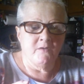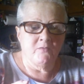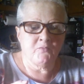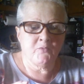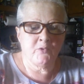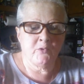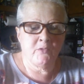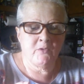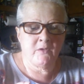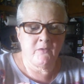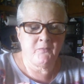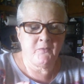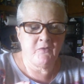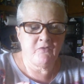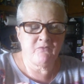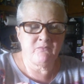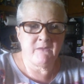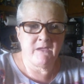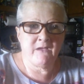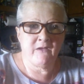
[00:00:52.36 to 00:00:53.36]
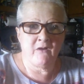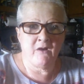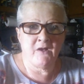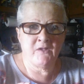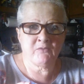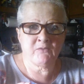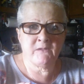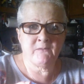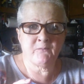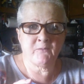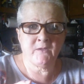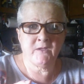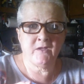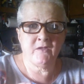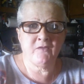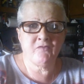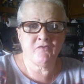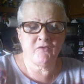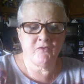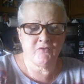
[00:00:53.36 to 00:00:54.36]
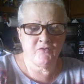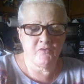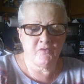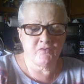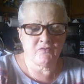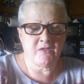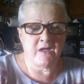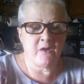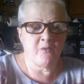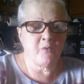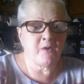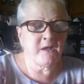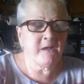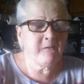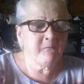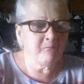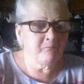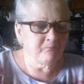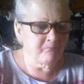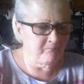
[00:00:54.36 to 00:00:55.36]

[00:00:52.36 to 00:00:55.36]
little uh, things you make ice cream for kids. You could use it that way.